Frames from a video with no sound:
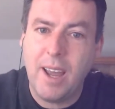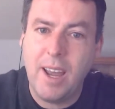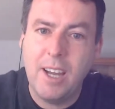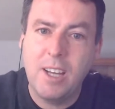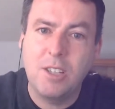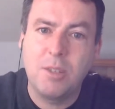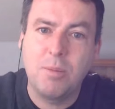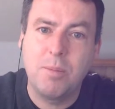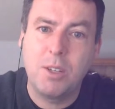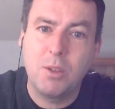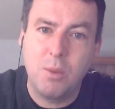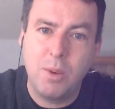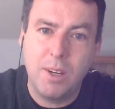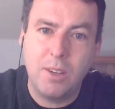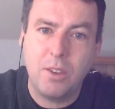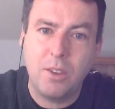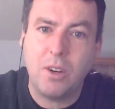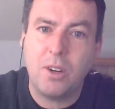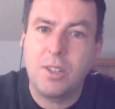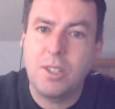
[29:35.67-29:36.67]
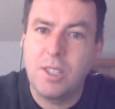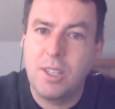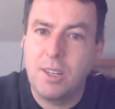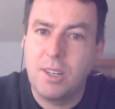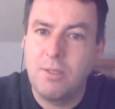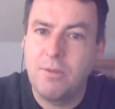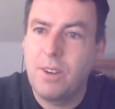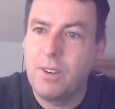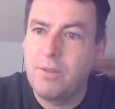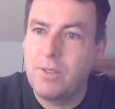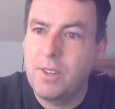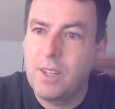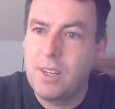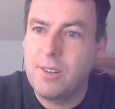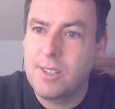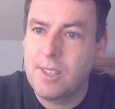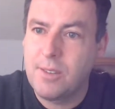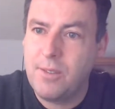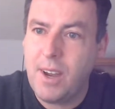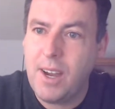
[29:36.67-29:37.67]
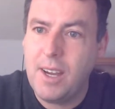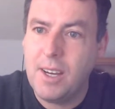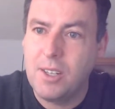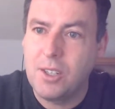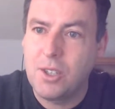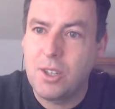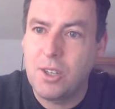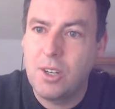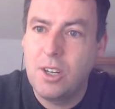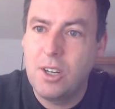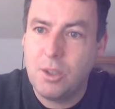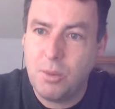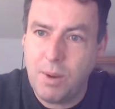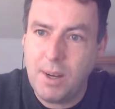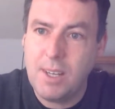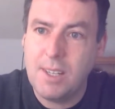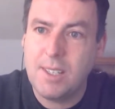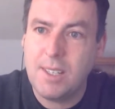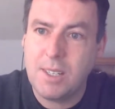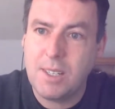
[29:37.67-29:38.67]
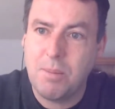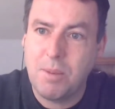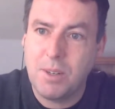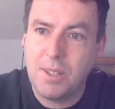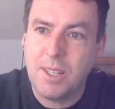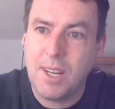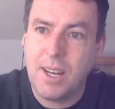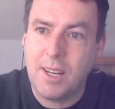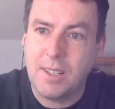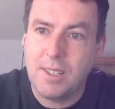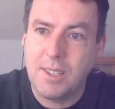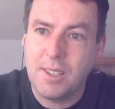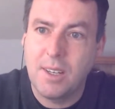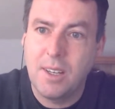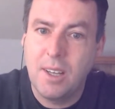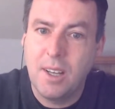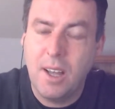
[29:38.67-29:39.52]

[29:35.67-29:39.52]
aged between 30 and 50 years of age. 26%.